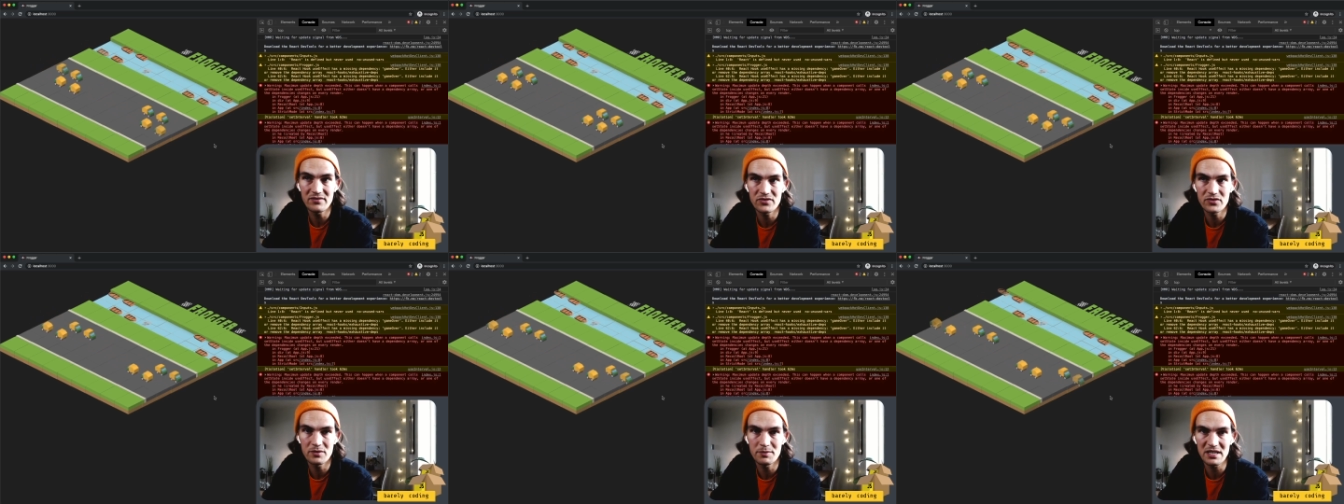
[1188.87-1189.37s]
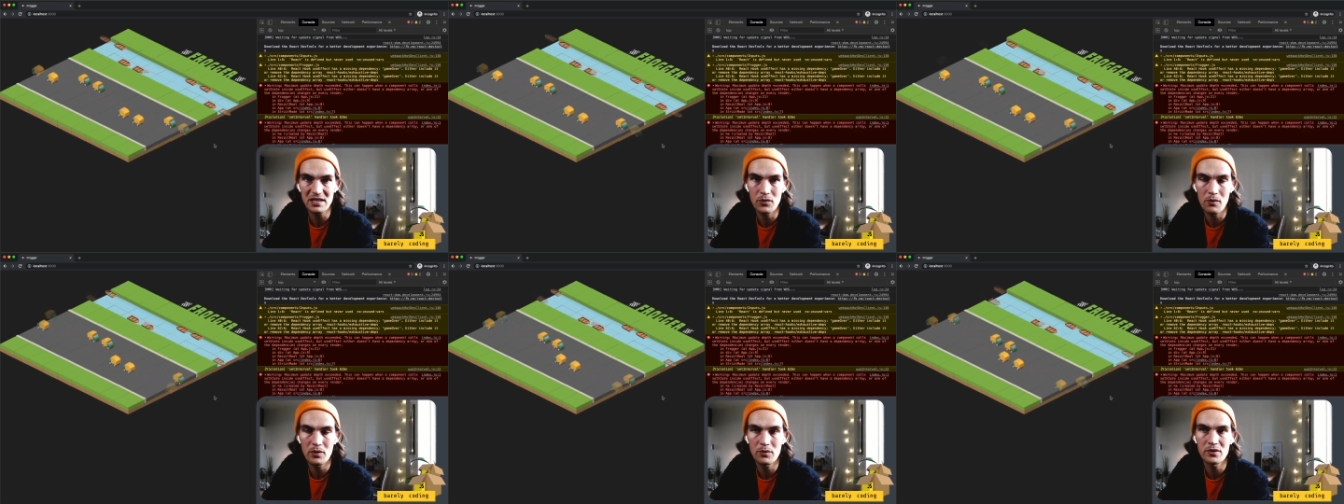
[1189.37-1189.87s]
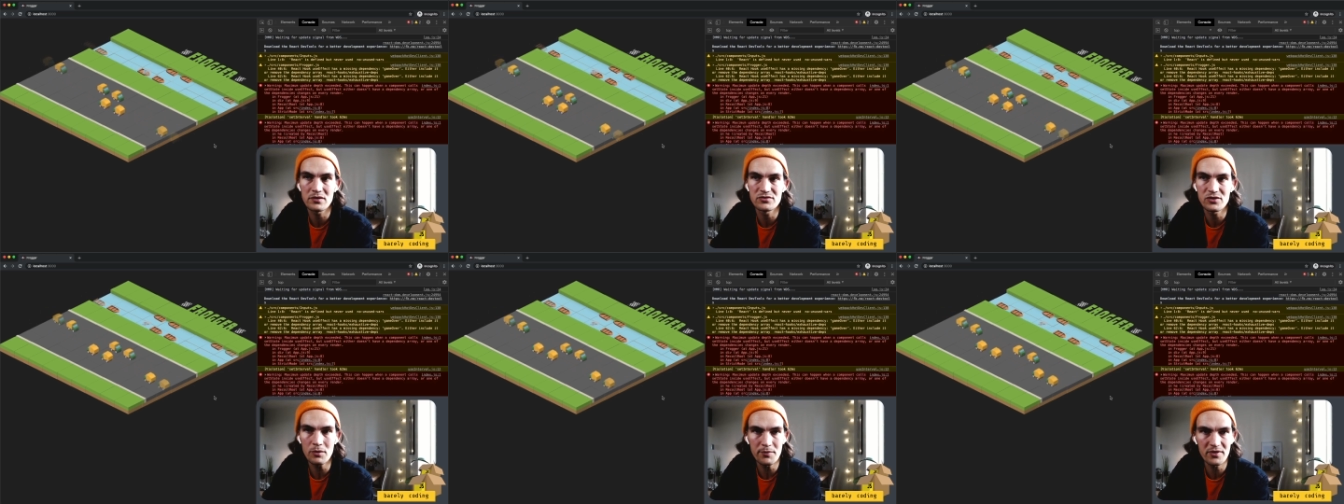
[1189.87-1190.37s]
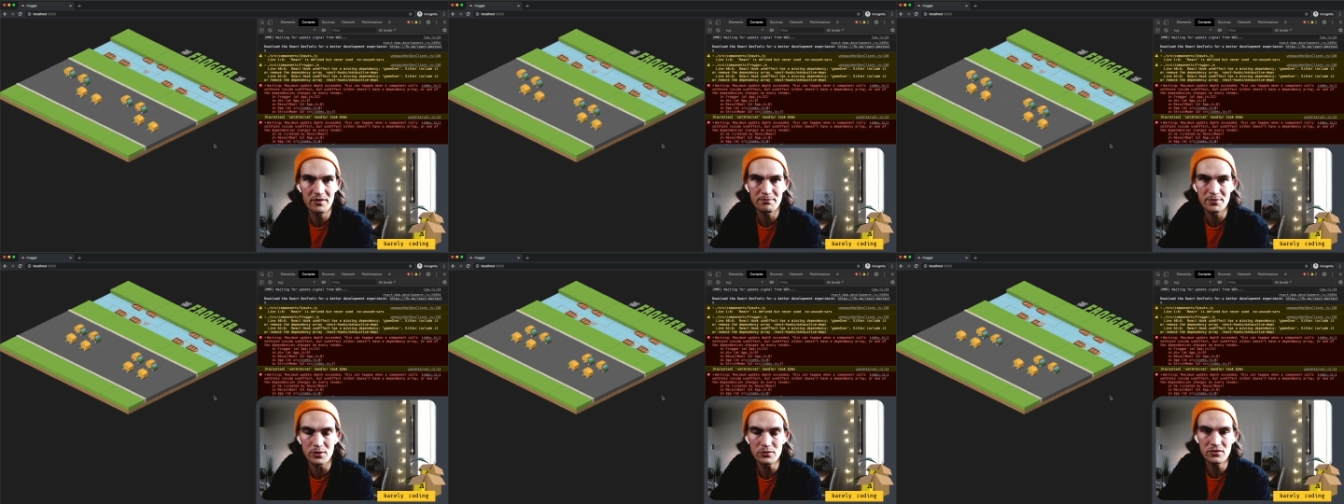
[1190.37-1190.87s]
for a bit when we were on top of the
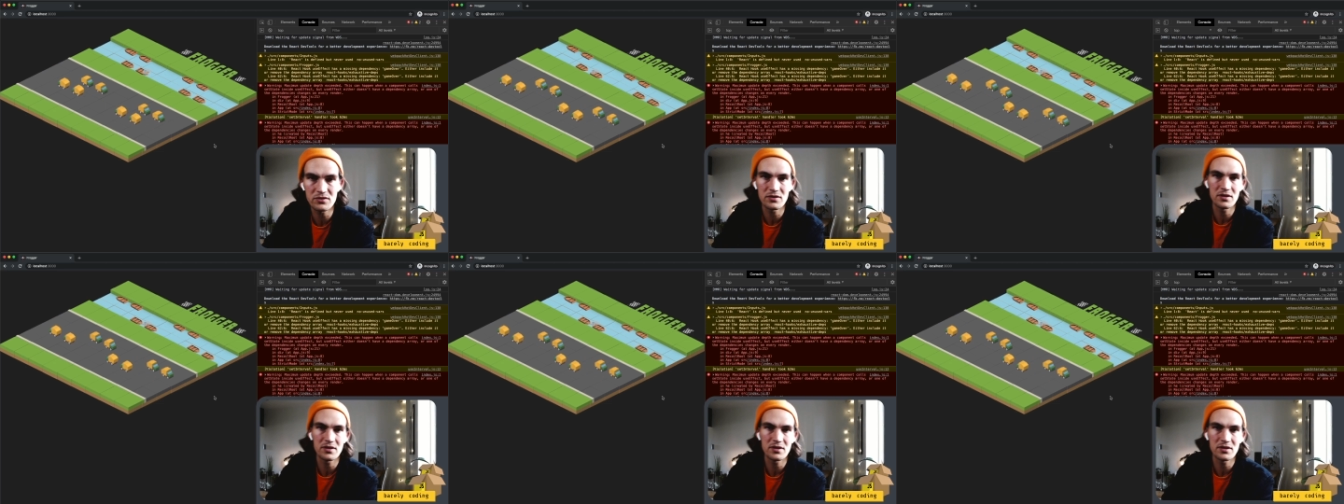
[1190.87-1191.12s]
boat,